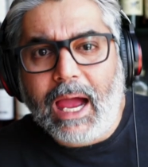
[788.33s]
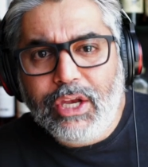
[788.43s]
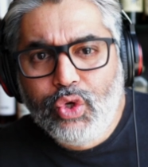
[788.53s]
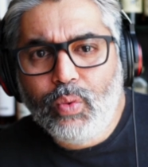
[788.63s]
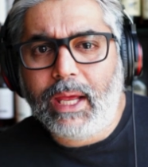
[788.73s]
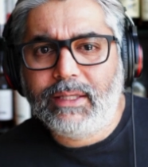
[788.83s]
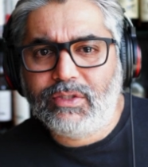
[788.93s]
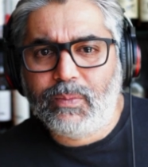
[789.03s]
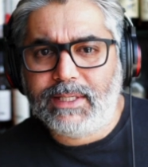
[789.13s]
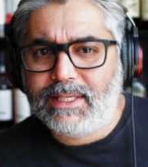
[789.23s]
I do like
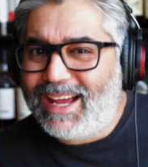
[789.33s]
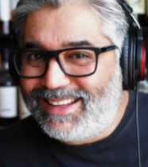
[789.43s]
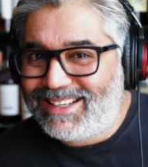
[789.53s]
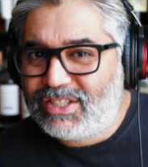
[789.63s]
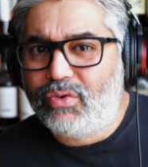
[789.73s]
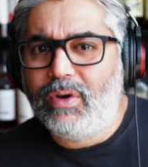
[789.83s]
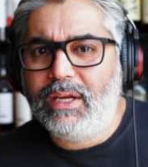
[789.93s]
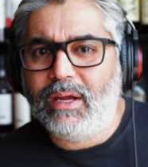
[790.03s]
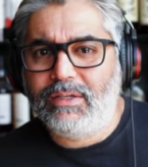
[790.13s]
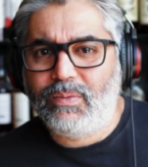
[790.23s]
this whiskey. I think it's a really
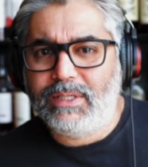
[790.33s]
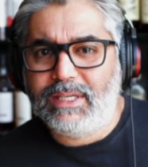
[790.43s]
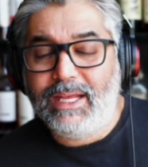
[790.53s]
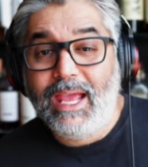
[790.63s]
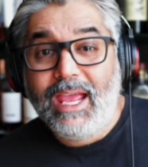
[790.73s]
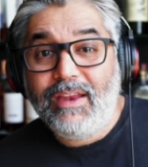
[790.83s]
nice whiskey.